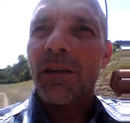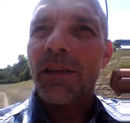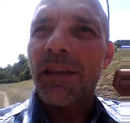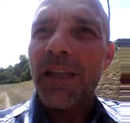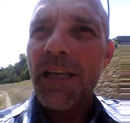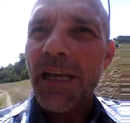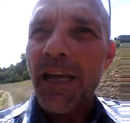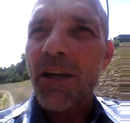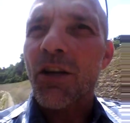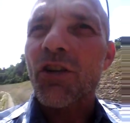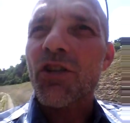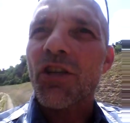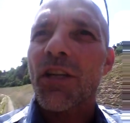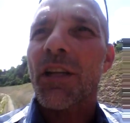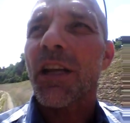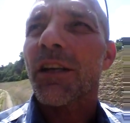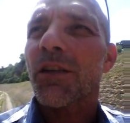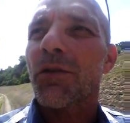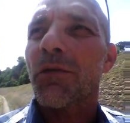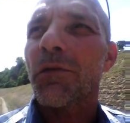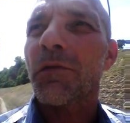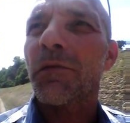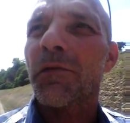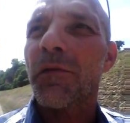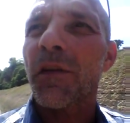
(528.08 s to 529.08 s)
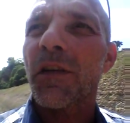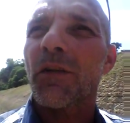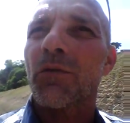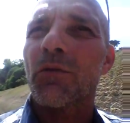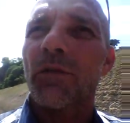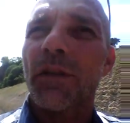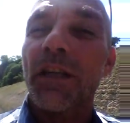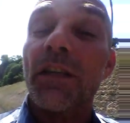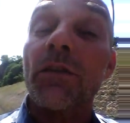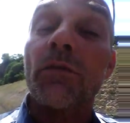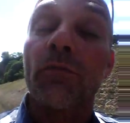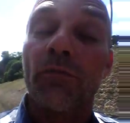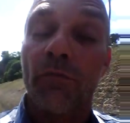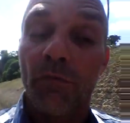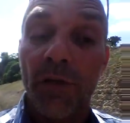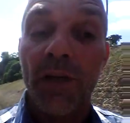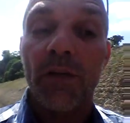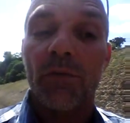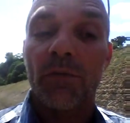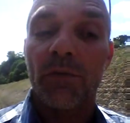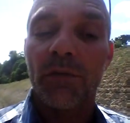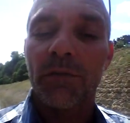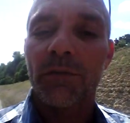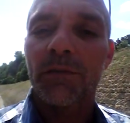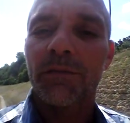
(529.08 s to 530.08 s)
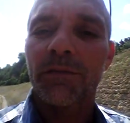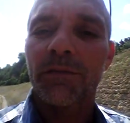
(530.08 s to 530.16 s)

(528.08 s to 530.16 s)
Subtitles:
The energy that you feel is real.